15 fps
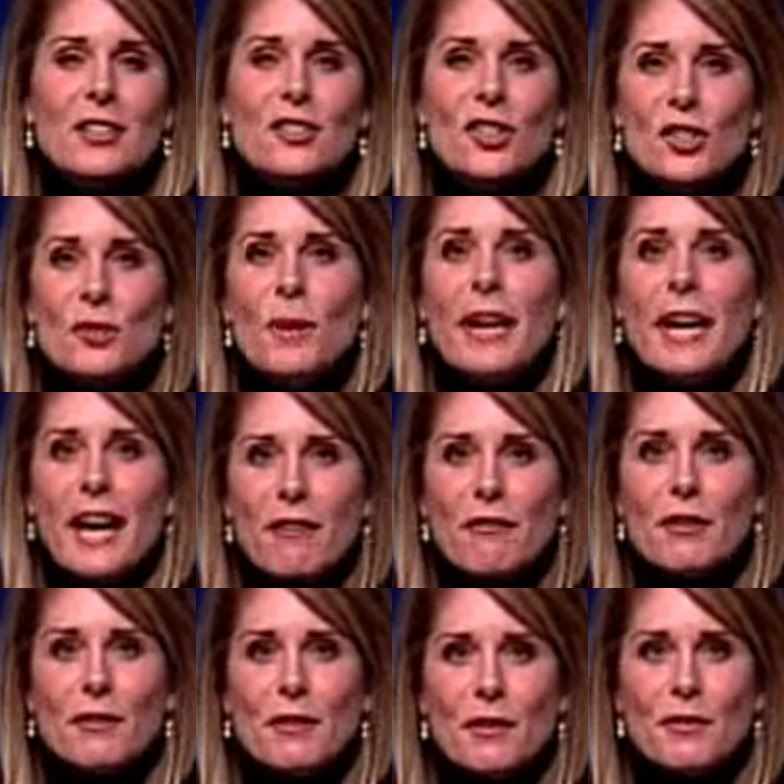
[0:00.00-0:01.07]
Just about
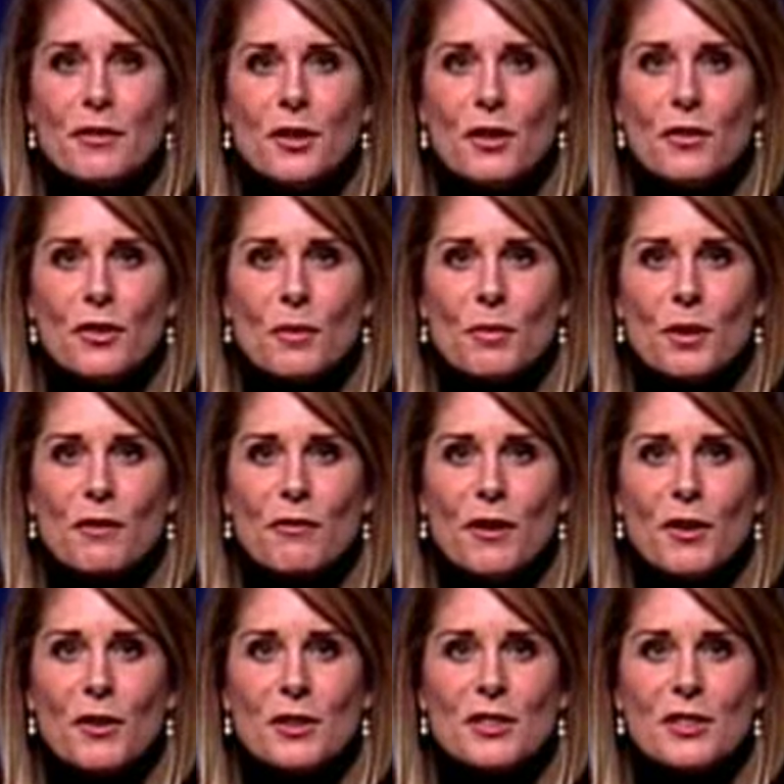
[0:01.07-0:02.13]
every review of your book
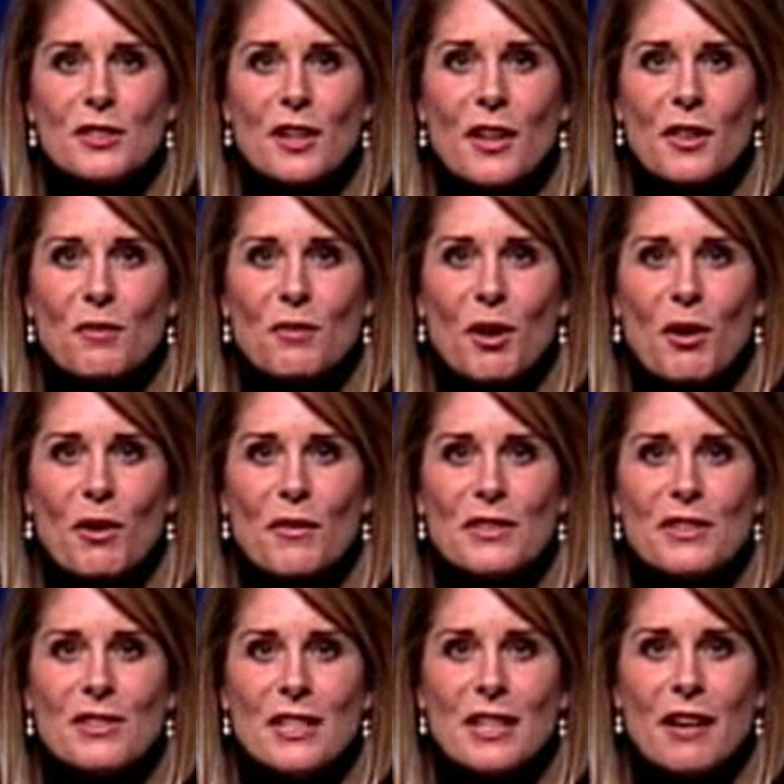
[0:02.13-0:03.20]
focuses on the role of the
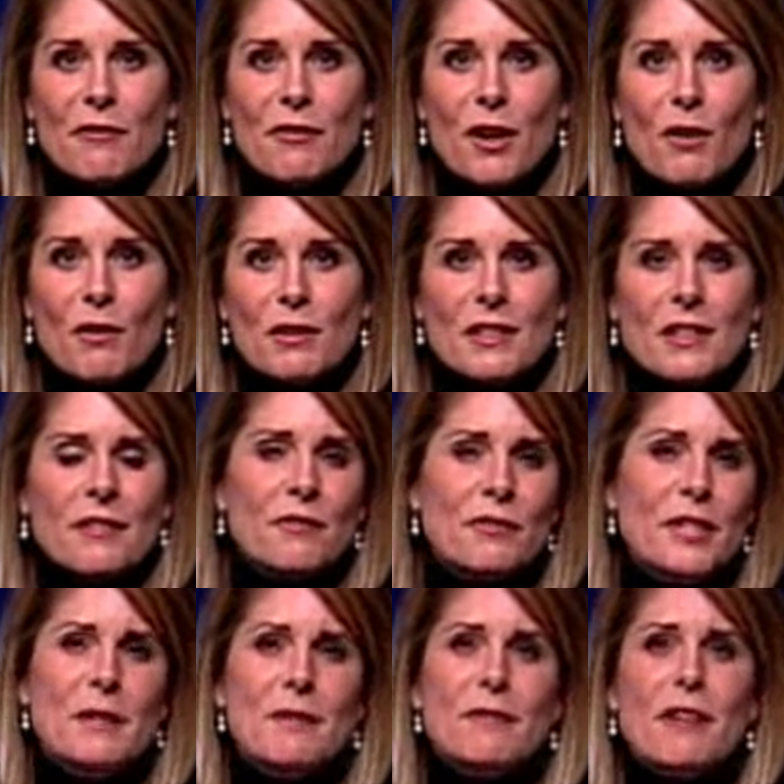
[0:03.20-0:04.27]
CFO as a
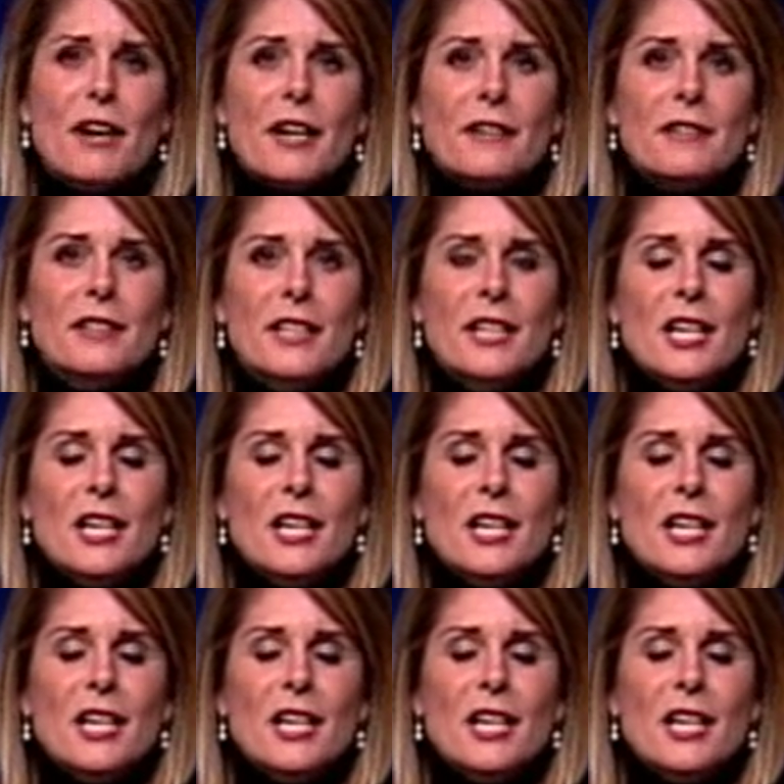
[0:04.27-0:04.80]
freedom fighter.